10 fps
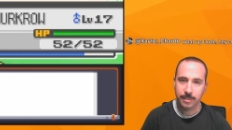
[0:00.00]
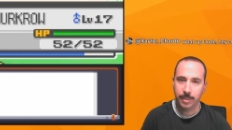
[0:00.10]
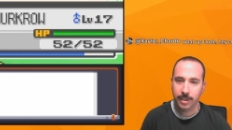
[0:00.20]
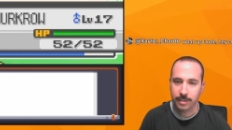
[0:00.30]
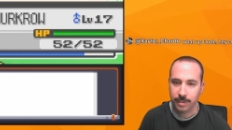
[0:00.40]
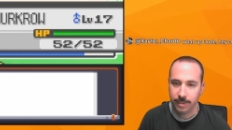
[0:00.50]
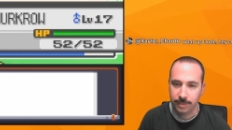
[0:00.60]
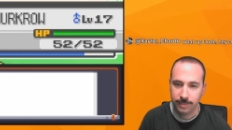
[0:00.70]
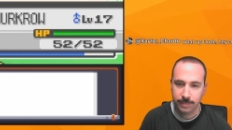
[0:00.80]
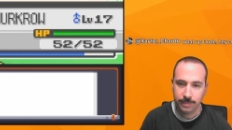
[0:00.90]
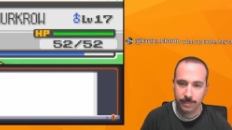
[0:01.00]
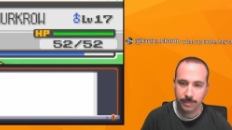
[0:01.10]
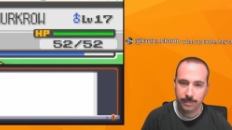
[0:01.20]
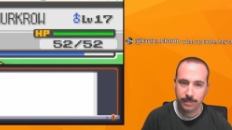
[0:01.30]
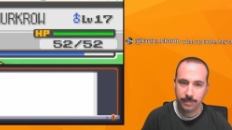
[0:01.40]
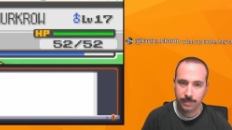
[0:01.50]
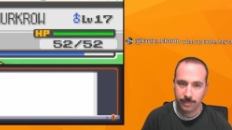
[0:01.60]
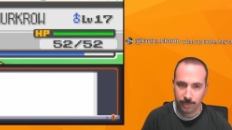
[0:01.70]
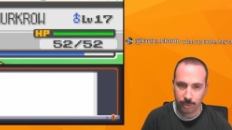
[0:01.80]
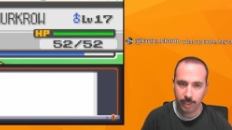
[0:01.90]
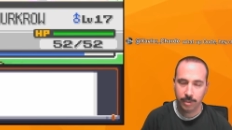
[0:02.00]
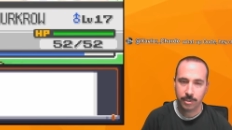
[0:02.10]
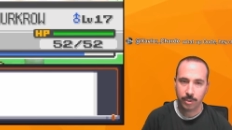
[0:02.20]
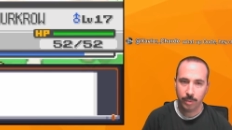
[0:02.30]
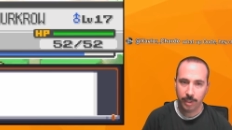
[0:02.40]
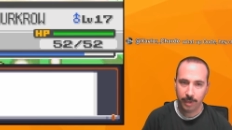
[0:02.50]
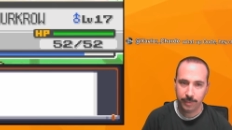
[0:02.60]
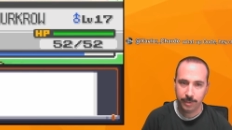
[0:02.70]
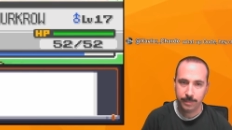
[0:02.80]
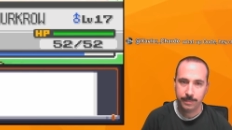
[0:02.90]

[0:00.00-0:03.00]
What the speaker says: Bugsy. Okay, here's the Quilava.